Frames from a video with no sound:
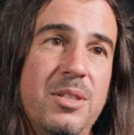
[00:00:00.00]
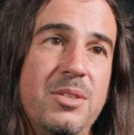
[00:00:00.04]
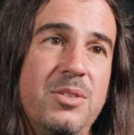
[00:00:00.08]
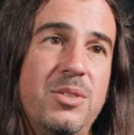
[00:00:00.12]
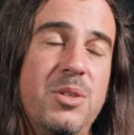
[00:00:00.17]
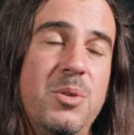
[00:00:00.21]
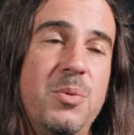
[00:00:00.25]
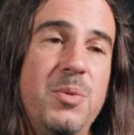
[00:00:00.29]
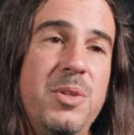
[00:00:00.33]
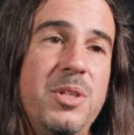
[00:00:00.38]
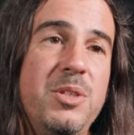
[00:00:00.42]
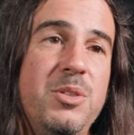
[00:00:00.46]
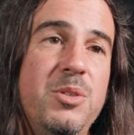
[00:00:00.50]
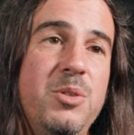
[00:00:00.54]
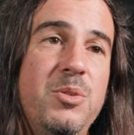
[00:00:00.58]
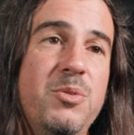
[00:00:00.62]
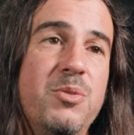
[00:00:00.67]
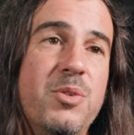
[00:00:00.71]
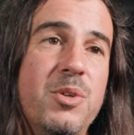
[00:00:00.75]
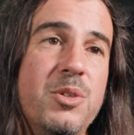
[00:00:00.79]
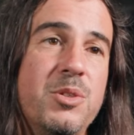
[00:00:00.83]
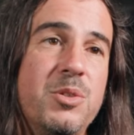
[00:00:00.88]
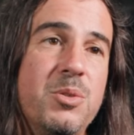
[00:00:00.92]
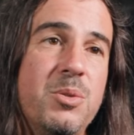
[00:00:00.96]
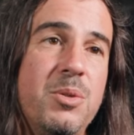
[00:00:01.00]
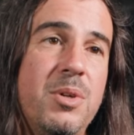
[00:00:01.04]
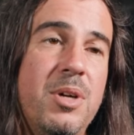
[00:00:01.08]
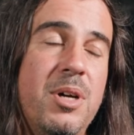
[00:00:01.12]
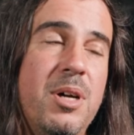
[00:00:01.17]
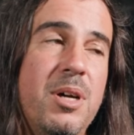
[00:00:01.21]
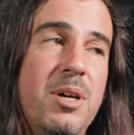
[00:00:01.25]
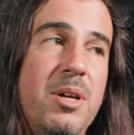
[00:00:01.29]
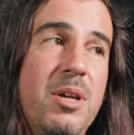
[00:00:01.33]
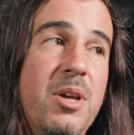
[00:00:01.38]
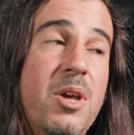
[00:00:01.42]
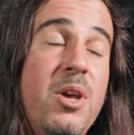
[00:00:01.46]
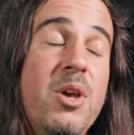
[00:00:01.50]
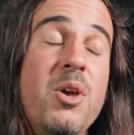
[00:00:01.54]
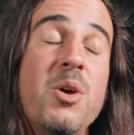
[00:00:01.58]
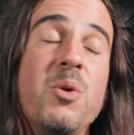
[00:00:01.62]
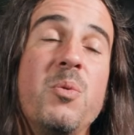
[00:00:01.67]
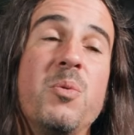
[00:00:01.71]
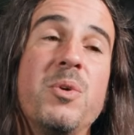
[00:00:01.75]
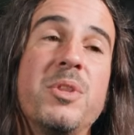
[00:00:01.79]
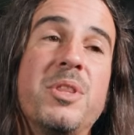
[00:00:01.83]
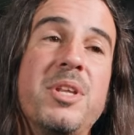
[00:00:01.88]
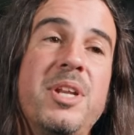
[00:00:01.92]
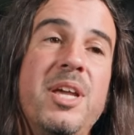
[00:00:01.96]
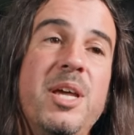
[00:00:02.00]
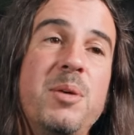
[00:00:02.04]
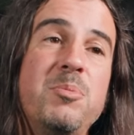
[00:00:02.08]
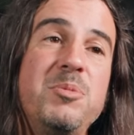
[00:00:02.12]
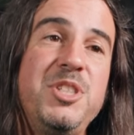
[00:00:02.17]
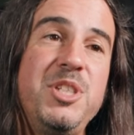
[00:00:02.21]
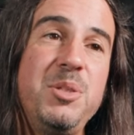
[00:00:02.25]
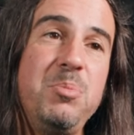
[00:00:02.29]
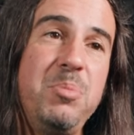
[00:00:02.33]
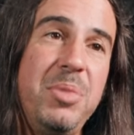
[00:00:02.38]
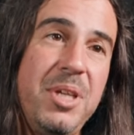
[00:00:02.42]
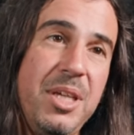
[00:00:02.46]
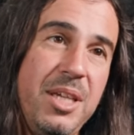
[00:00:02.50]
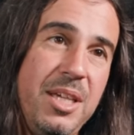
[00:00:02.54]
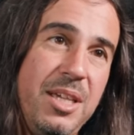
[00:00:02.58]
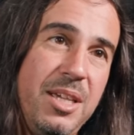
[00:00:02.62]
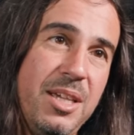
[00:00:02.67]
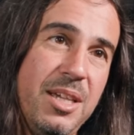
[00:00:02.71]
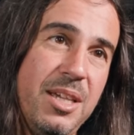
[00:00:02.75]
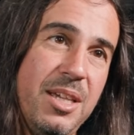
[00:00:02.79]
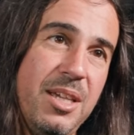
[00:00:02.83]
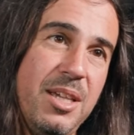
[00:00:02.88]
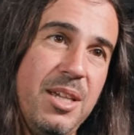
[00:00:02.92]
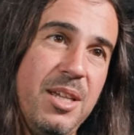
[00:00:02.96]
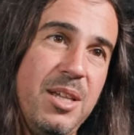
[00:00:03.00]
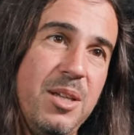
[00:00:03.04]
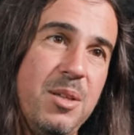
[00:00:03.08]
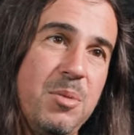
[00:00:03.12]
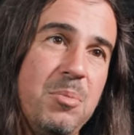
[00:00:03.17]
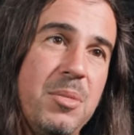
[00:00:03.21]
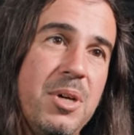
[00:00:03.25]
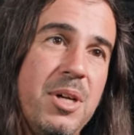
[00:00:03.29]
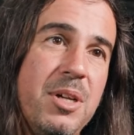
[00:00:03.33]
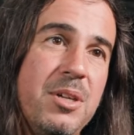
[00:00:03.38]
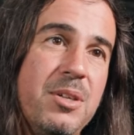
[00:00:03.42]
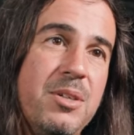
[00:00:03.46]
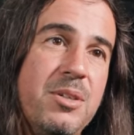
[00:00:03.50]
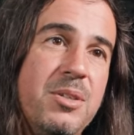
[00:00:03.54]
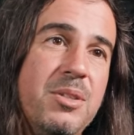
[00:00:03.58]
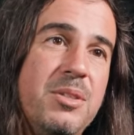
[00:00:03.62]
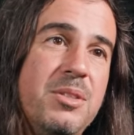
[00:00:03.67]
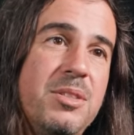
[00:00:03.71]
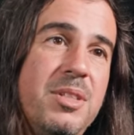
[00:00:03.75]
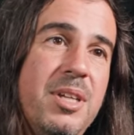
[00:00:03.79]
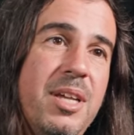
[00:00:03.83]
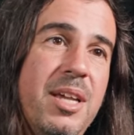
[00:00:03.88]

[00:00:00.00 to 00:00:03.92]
so we can do virtual uh, with an MGB in monitors